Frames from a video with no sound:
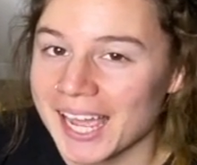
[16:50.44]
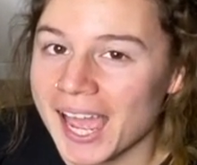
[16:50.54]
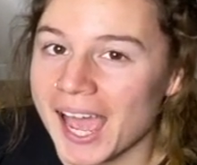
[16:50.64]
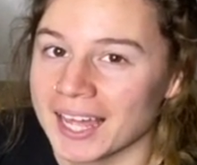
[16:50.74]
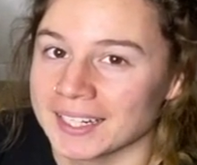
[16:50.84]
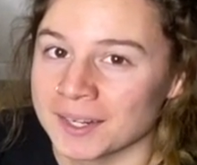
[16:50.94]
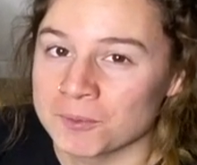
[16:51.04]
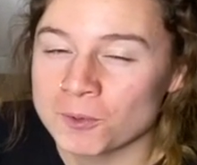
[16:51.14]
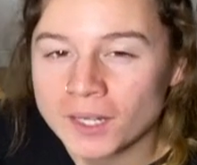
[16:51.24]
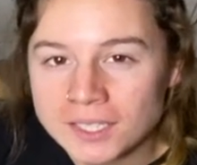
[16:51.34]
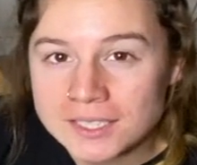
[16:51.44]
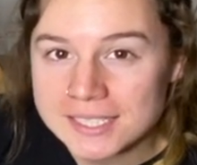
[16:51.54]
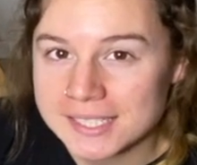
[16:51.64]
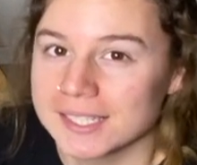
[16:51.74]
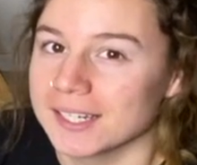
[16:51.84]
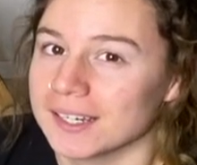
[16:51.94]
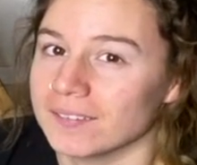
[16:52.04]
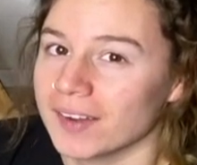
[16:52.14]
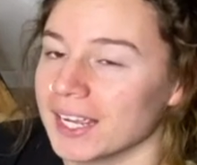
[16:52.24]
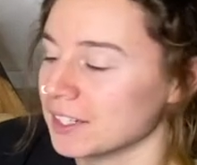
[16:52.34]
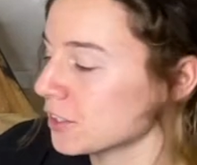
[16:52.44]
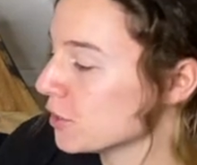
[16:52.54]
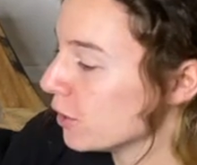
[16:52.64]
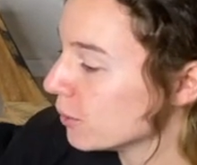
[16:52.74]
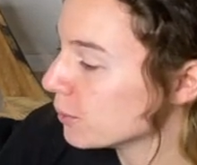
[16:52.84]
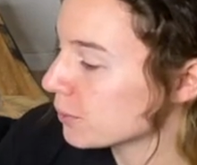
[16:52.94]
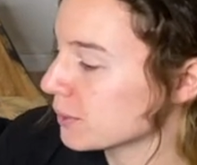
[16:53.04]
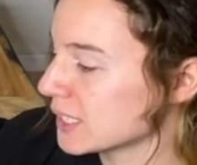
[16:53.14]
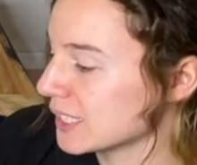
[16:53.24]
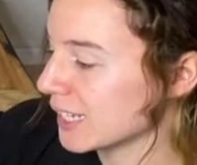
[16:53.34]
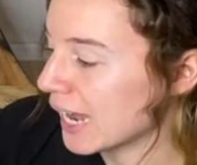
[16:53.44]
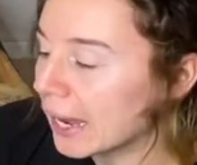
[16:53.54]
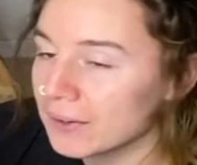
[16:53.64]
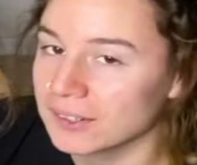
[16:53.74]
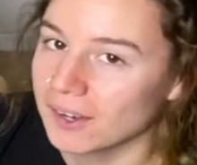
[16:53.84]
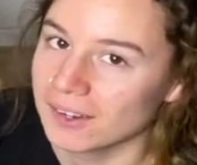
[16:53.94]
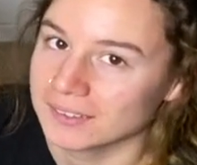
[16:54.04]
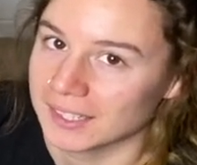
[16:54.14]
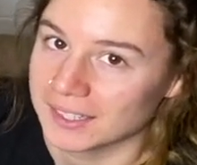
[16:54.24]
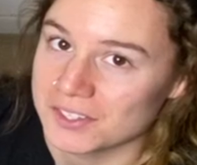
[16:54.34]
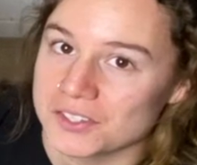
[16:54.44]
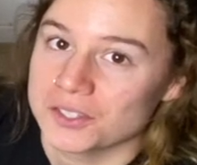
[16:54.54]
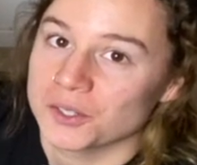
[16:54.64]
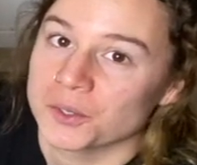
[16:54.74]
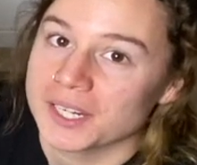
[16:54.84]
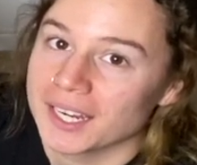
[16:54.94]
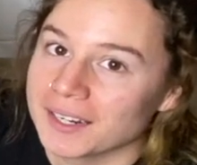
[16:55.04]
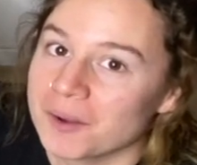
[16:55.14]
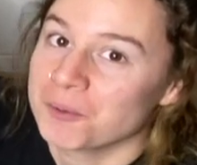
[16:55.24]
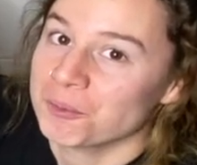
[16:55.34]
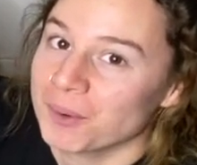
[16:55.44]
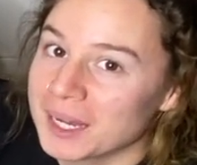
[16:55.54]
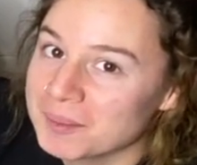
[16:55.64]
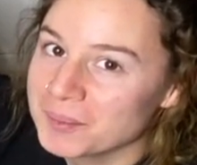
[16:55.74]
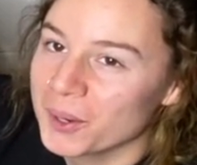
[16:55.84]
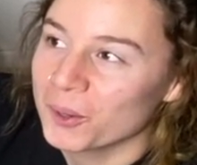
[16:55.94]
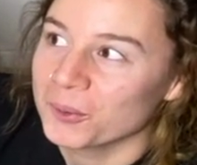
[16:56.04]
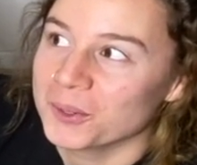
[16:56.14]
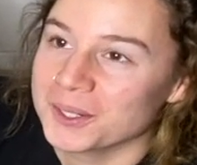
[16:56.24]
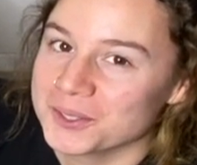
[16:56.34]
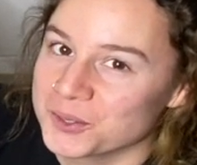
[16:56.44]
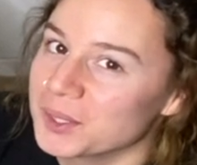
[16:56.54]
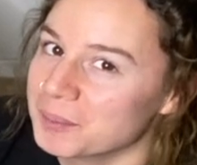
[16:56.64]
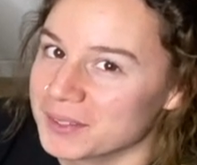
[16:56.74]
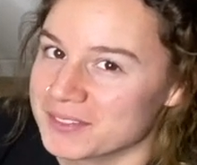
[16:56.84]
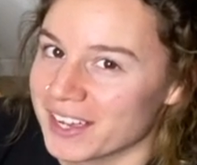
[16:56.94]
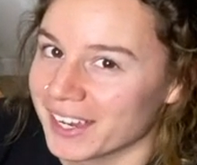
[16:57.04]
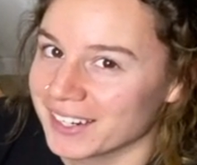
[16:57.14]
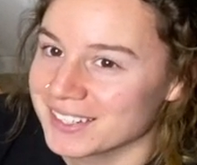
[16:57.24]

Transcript: and I want to see if I can use the alcohol inks to create a rainbow drip effect.